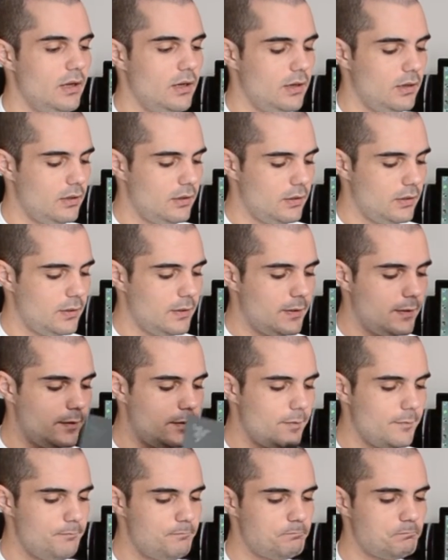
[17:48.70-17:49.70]

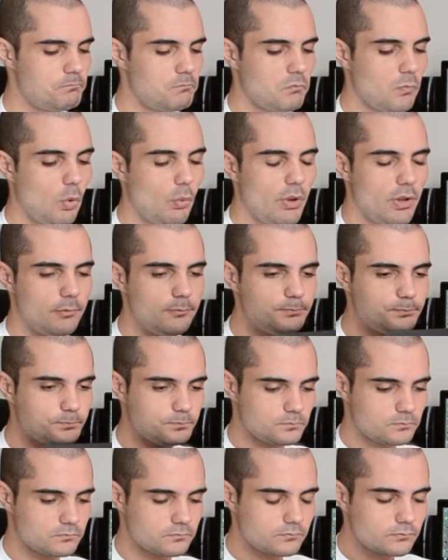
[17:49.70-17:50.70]
Well,
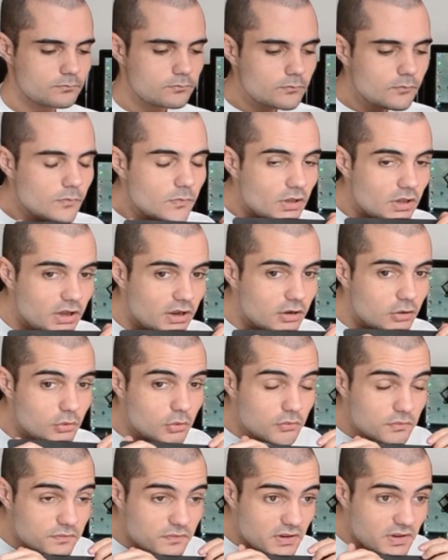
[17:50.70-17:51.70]
I don't
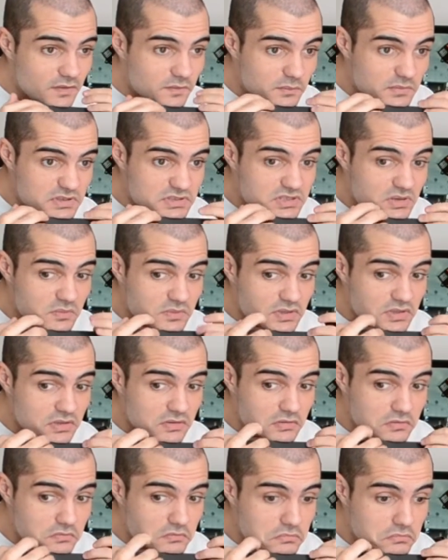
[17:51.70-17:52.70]
know if I missed
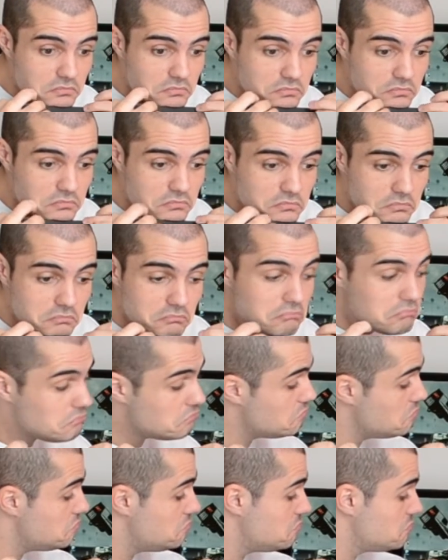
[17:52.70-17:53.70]
something.
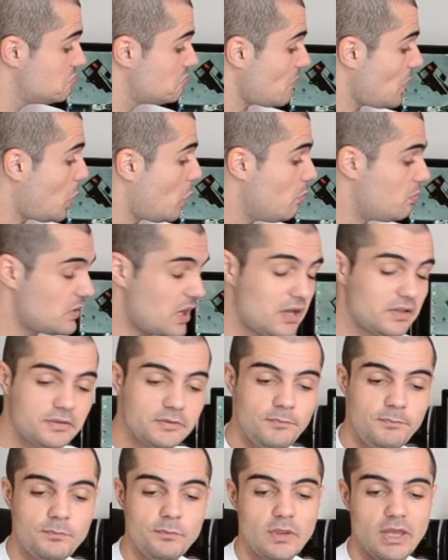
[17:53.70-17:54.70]
Hope
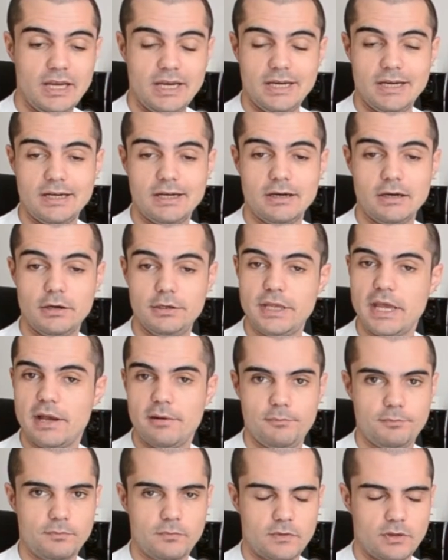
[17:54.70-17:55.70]
not.
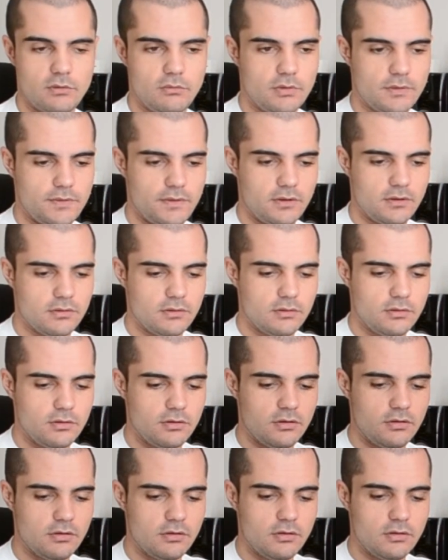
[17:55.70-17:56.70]
Yeah, one thing.
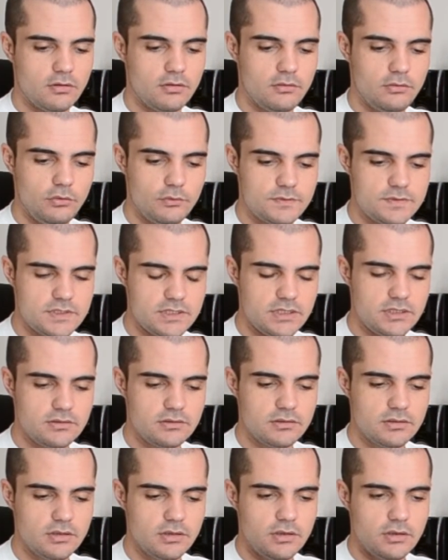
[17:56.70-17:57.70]
You've
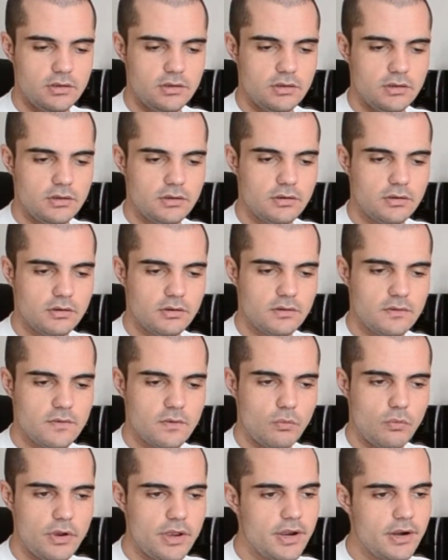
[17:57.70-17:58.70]
seen
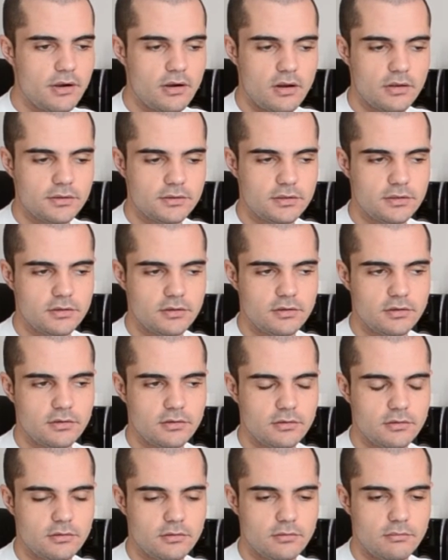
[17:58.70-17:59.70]
the wear on
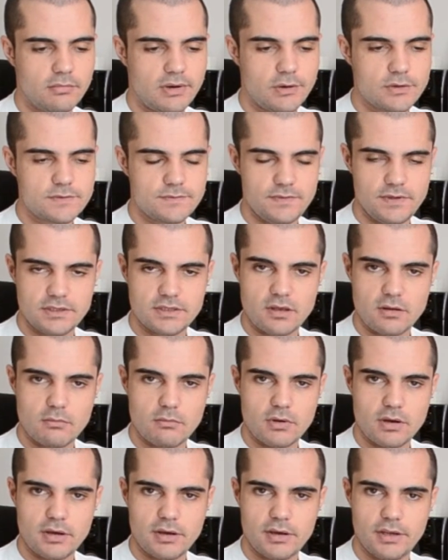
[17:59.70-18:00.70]
the mouse feet on
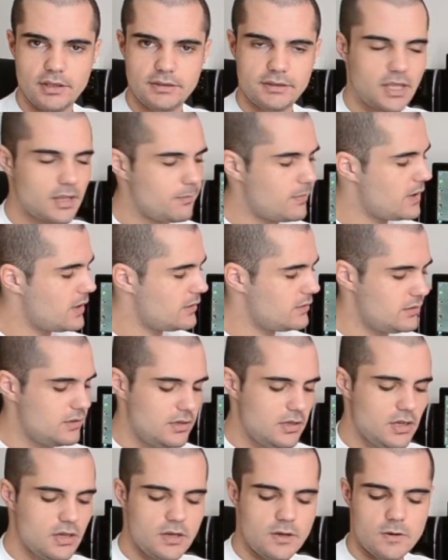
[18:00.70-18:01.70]
my Taipan.
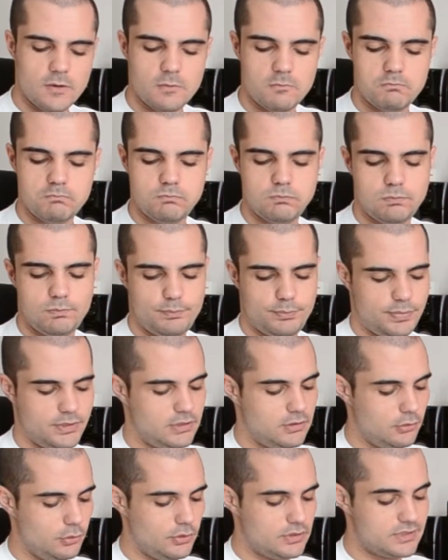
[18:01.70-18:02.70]

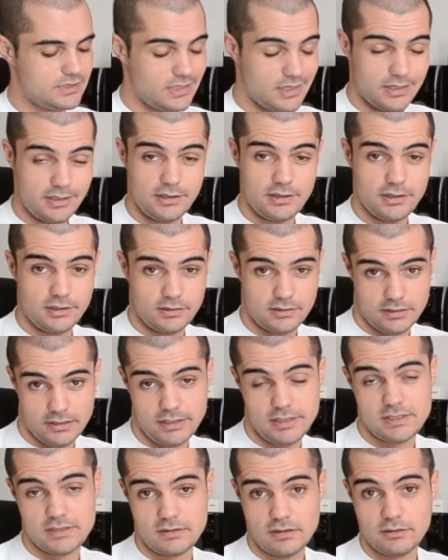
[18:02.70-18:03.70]
It looks like, at least